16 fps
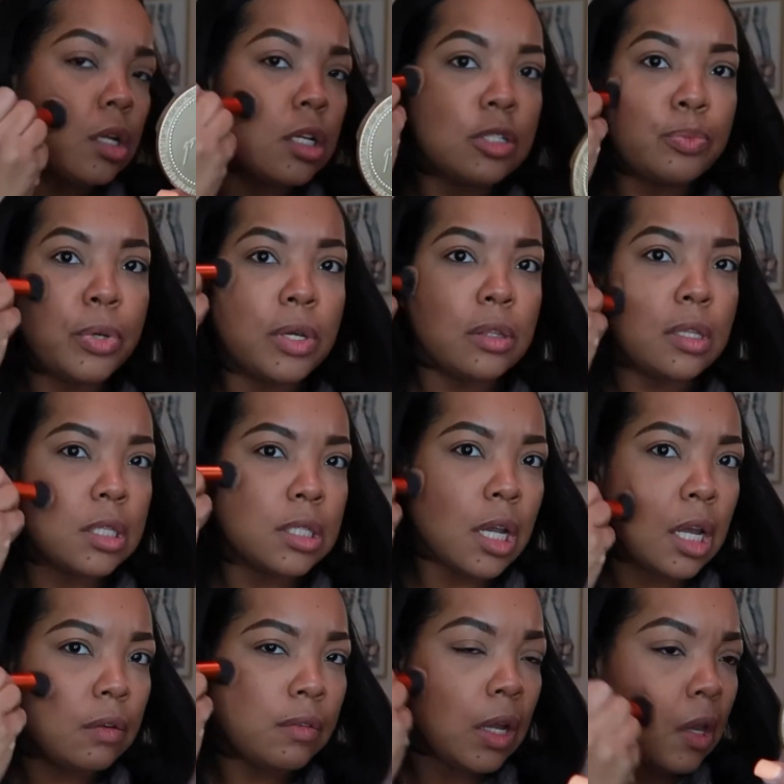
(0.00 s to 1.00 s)
just put this
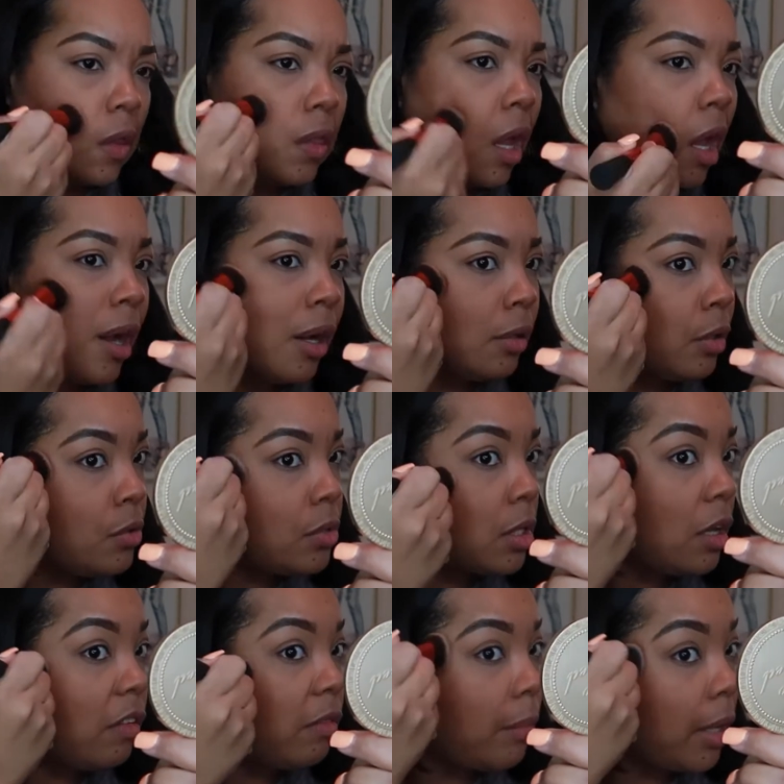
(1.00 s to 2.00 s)
kind of like in the hollows
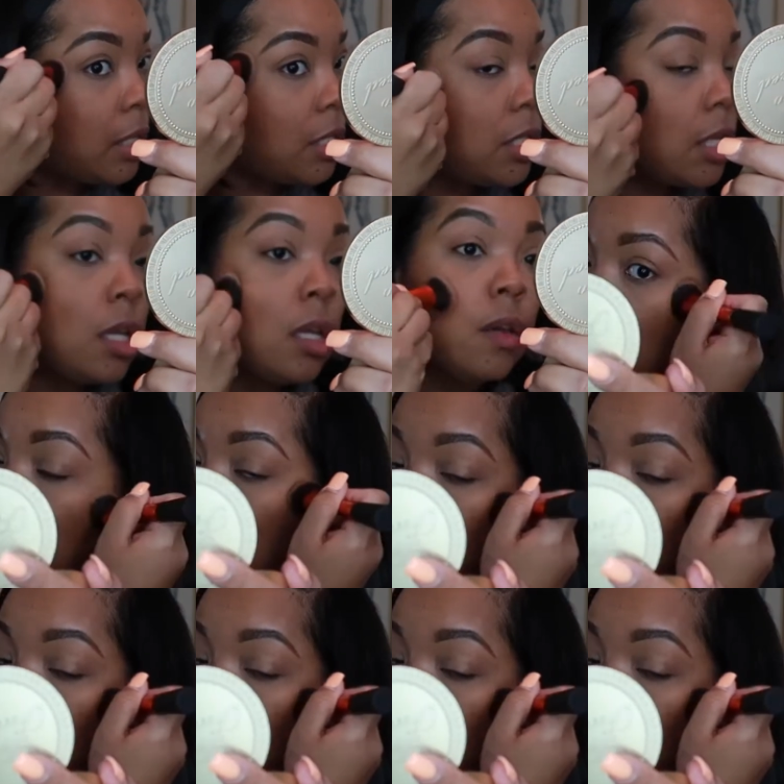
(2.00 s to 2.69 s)
of my cheek.